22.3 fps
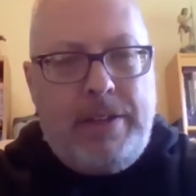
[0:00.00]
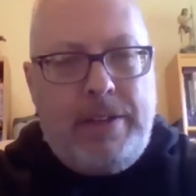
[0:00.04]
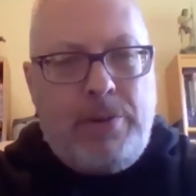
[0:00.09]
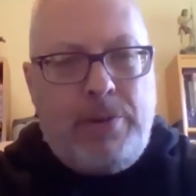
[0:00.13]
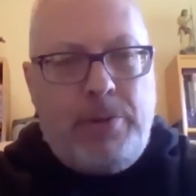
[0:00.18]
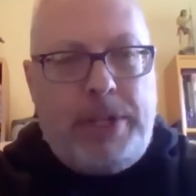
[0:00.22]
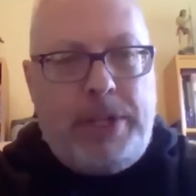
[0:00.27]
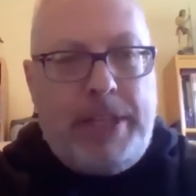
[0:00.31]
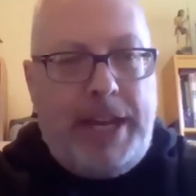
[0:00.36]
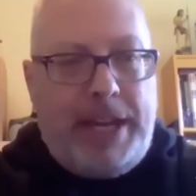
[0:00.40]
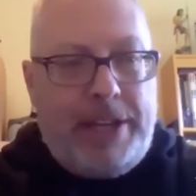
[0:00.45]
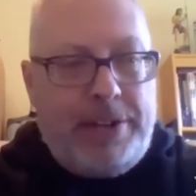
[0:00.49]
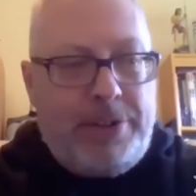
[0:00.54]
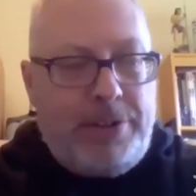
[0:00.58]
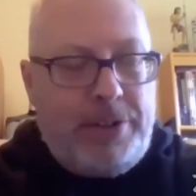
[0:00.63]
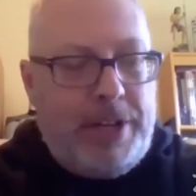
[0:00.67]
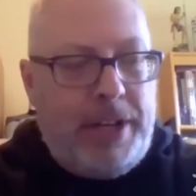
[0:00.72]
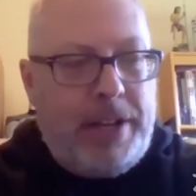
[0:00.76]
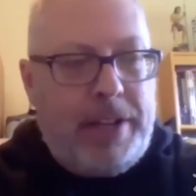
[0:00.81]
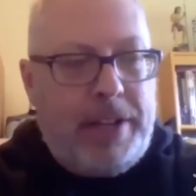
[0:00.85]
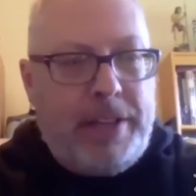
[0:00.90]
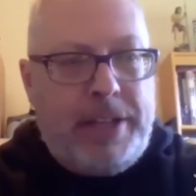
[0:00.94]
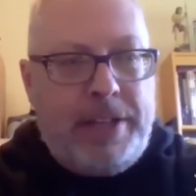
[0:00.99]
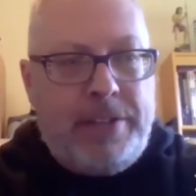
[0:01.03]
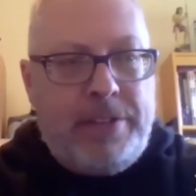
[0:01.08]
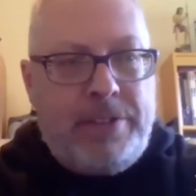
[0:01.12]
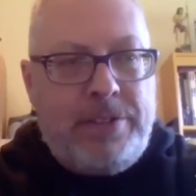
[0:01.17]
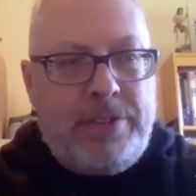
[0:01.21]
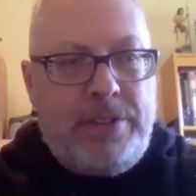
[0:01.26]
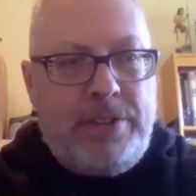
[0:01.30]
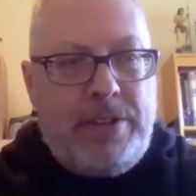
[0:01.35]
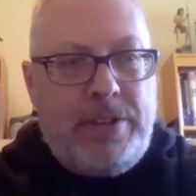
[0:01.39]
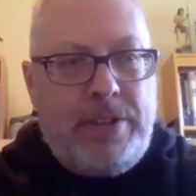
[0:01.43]
Green Lantern
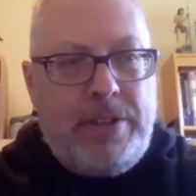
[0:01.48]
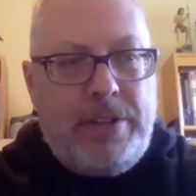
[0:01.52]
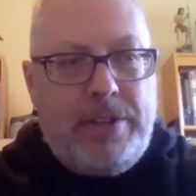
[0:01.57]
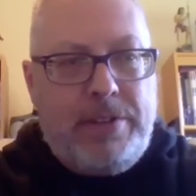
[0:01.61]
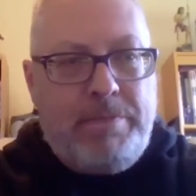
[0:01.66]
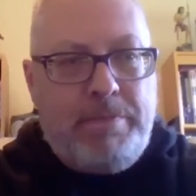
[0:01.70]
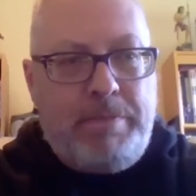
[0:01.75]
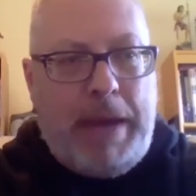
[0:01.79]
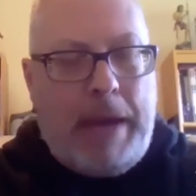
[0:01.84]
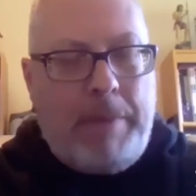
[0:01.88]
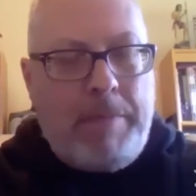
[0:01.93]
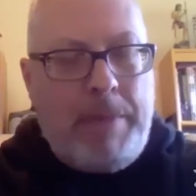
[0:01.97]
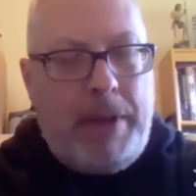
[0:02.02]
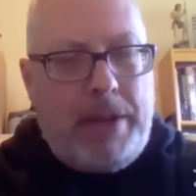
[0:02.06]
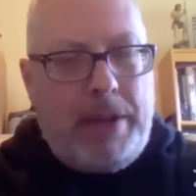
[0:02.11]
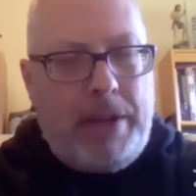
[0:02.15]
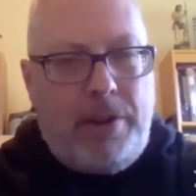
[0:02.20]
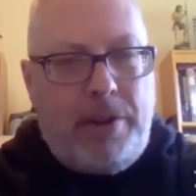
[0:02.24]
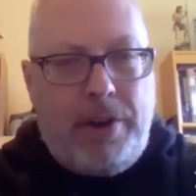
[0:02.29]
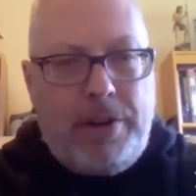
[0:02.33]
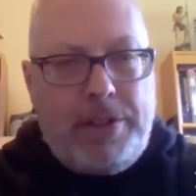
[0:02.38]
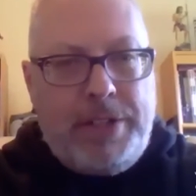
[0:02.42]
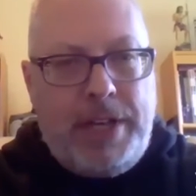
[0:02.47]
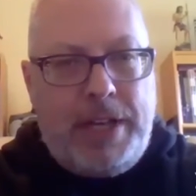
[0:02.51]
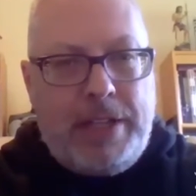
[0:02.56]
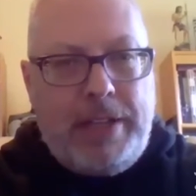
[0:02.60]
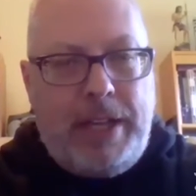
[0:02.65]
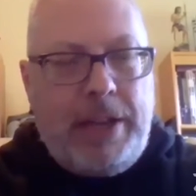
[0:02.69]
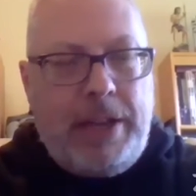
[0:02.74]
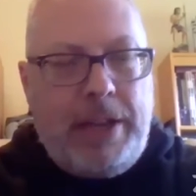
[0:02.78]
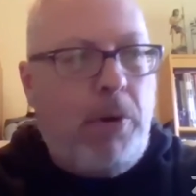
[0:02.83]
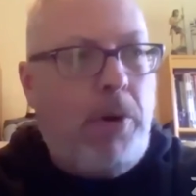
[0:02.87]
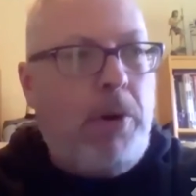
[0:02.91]
Aliens, Batman Tarzan,
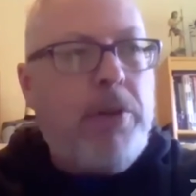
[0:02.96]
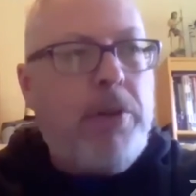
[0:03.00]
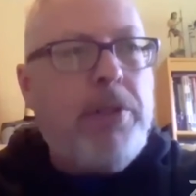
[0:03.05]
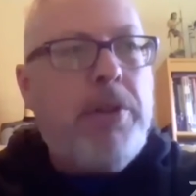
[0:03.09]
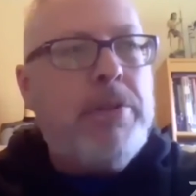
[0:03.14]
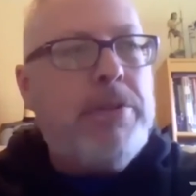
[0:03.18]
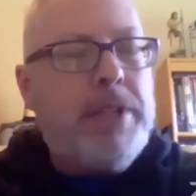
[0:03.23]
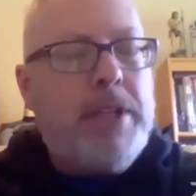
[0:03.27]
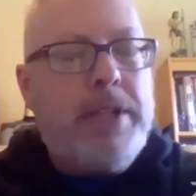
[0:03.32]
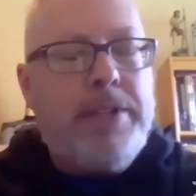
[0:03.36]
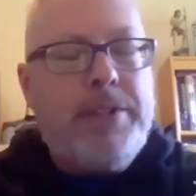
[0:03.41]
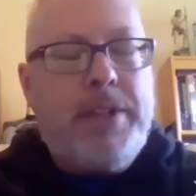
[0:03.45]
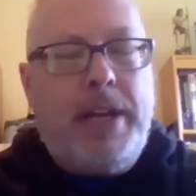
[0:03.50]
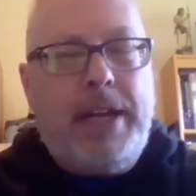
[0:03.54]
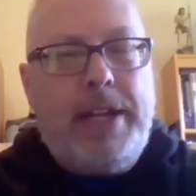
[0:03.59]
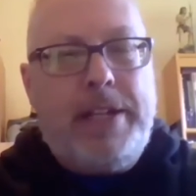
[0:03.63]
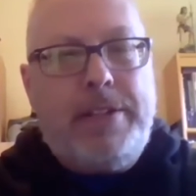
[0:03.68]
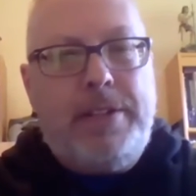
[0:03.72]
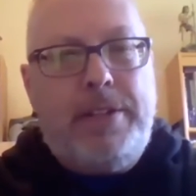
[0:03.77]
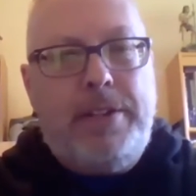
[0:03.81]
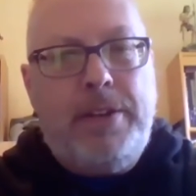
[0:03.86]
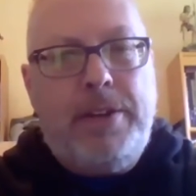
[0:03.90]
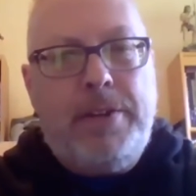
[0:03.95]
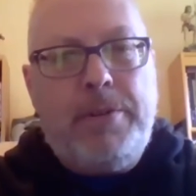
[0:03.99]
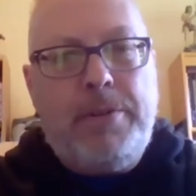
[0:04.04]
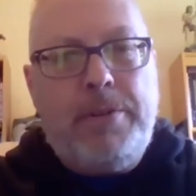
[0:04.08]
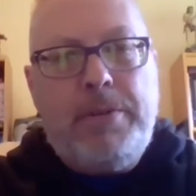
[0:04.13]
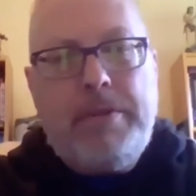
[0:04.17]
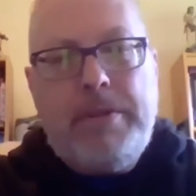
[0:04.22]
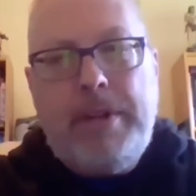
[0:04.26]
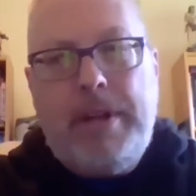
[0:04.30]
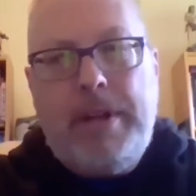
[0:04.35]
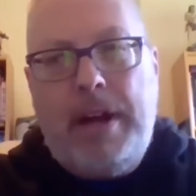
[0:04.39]
like all those things I got to
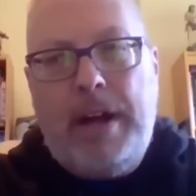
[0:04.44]
do.